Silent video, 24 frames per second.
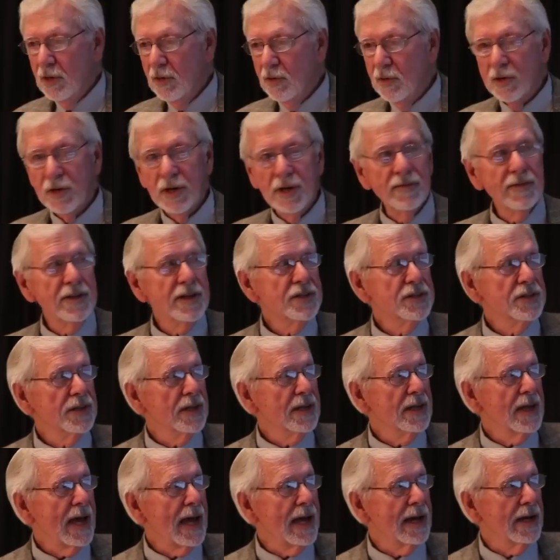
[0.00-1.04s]
who are in this
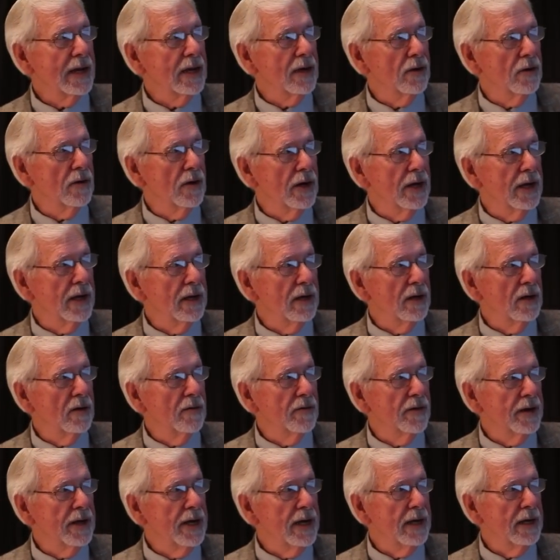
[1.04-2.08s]
category
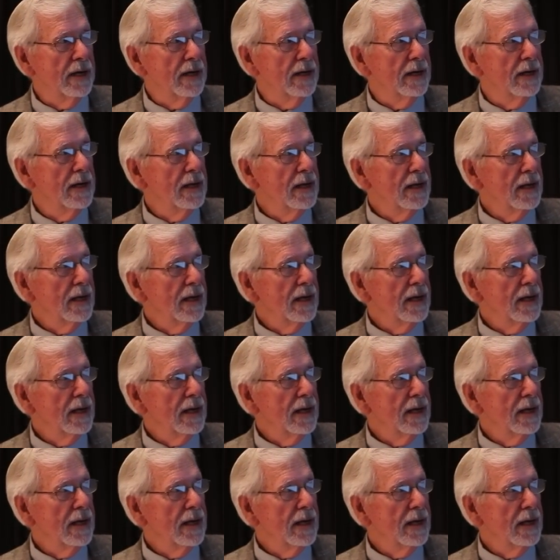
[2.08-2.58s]
over here